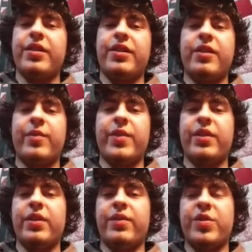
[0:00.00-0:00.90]
you know what I
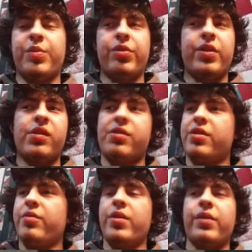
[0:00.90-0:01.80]
mean, living his blue collar
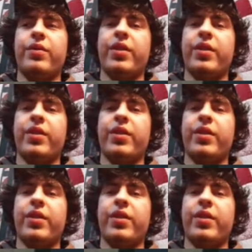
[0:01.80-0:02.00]
shit, whatever.